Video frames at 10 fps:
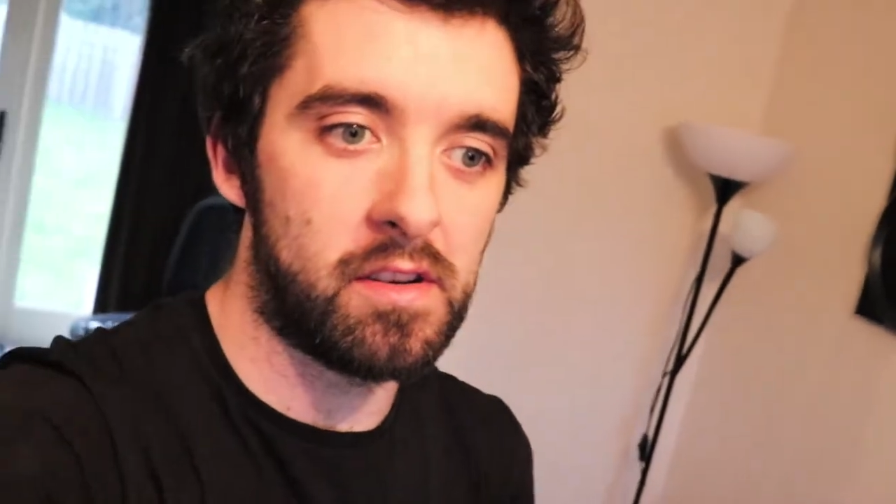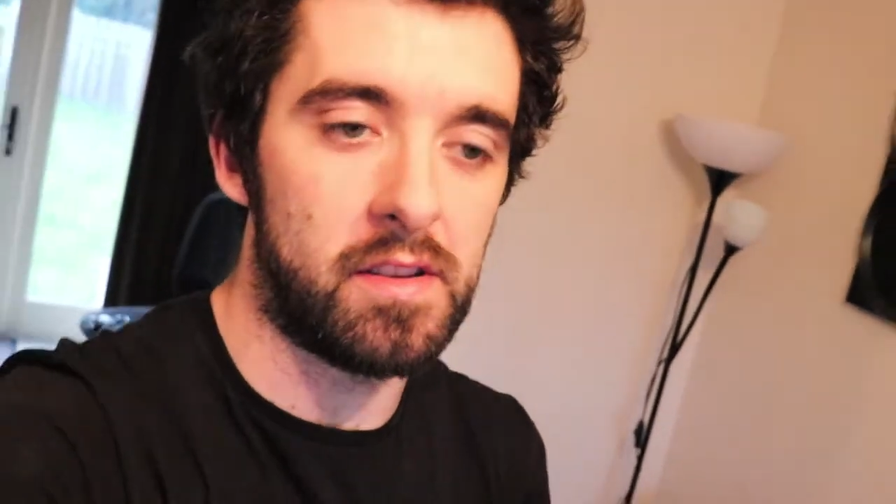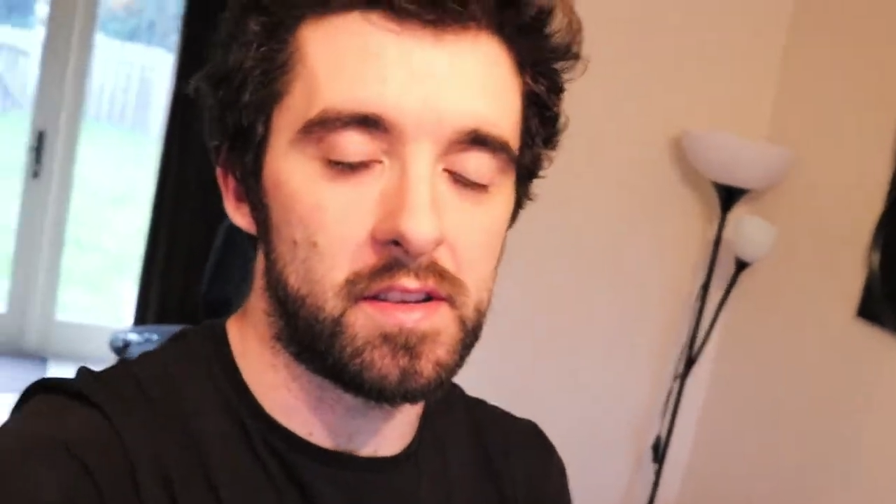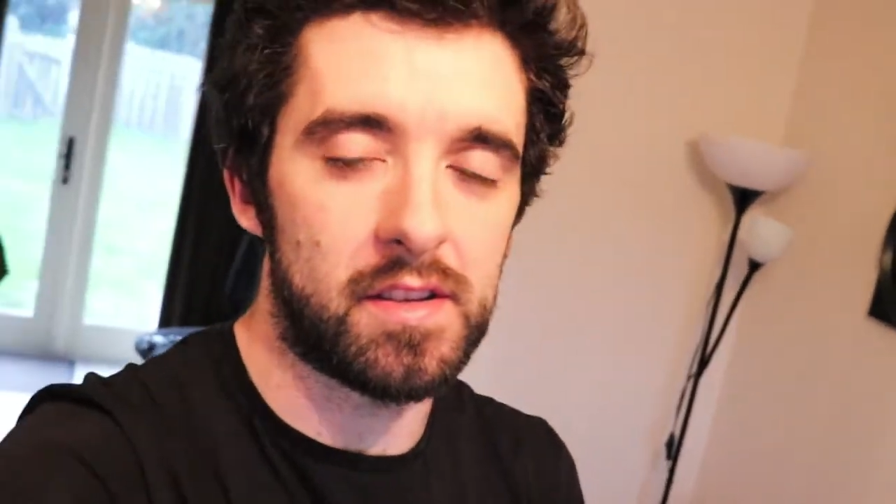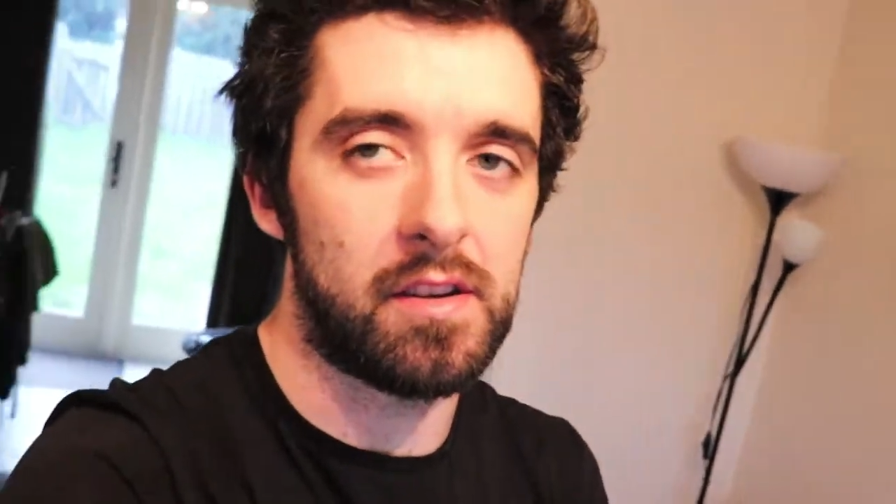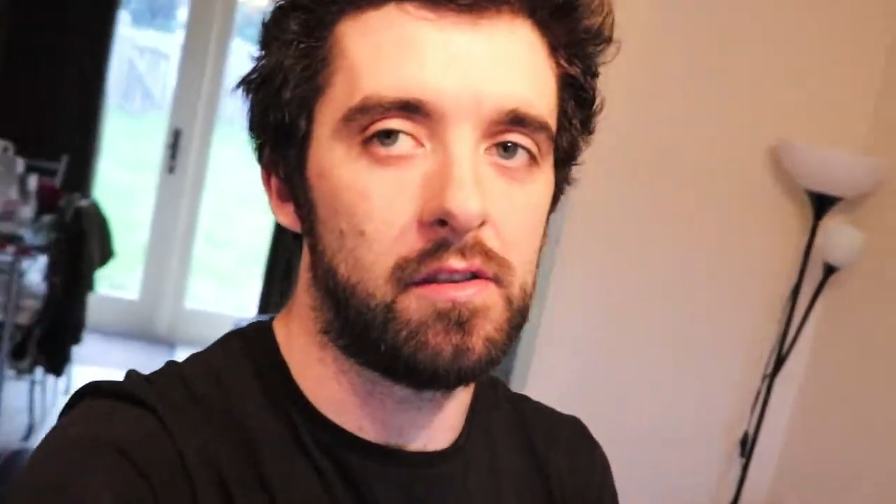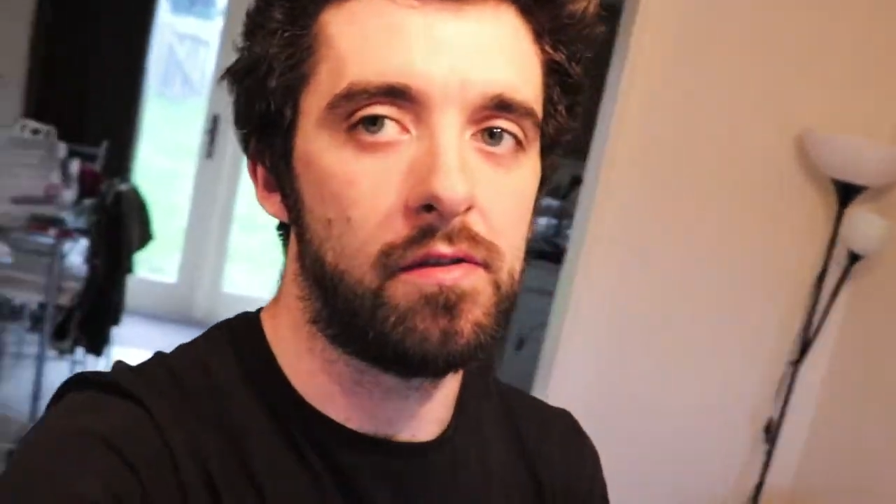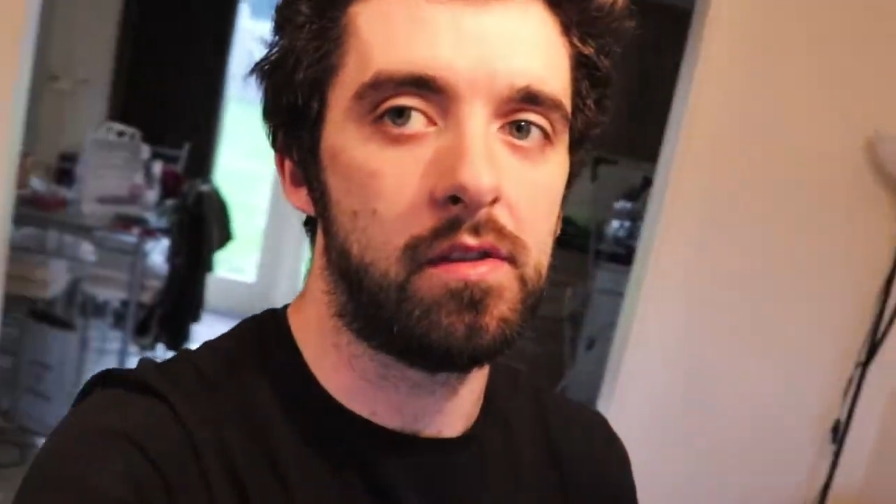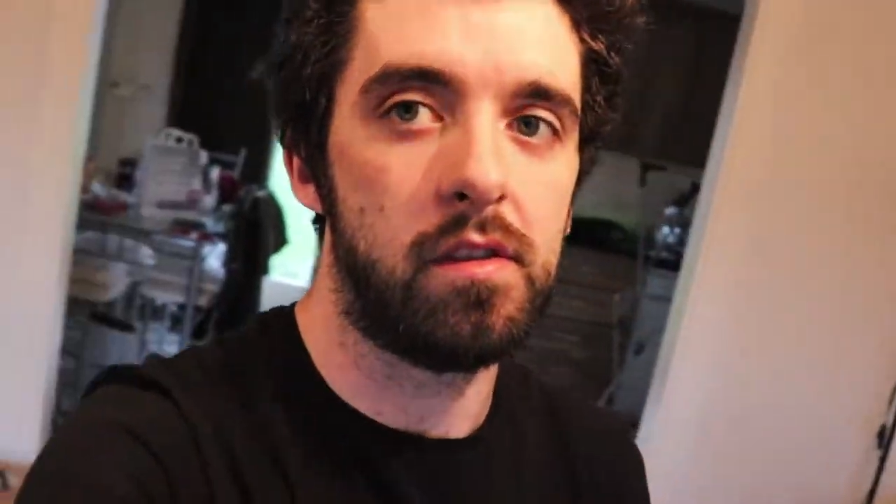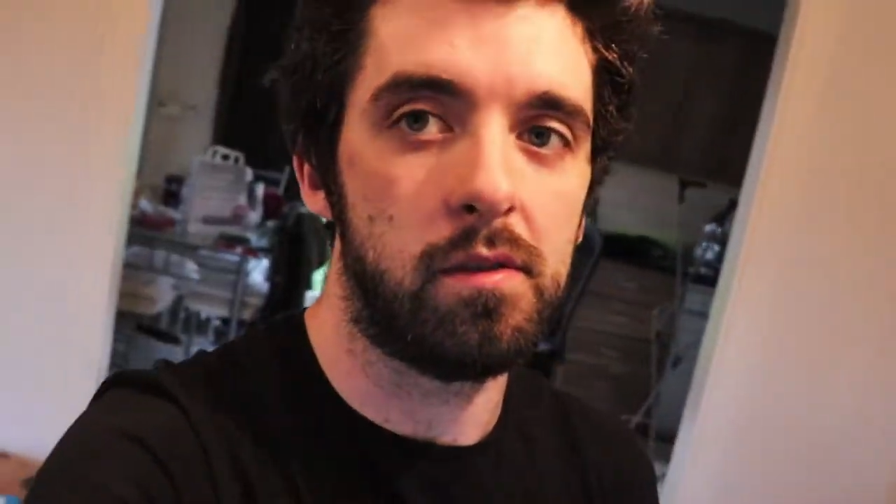all this
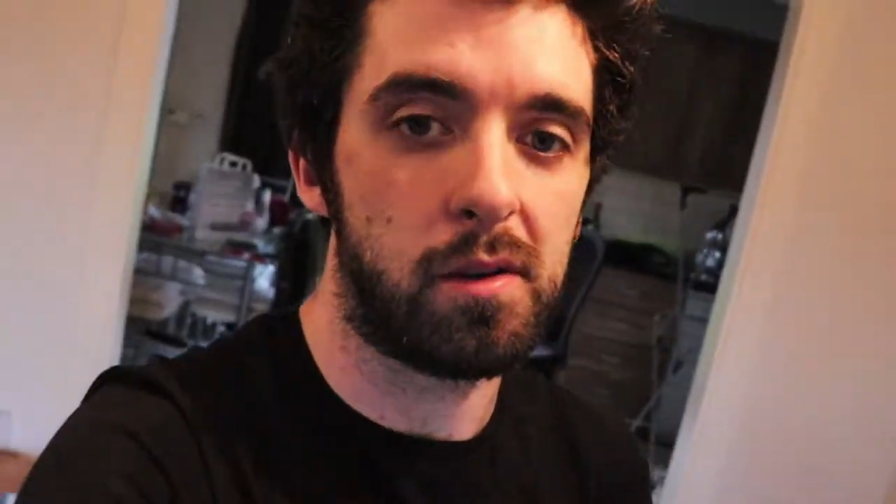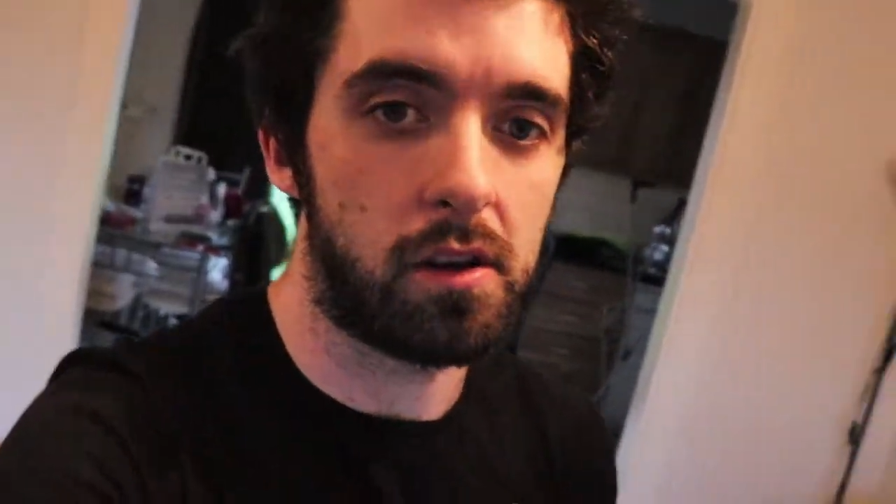stuff. Oh my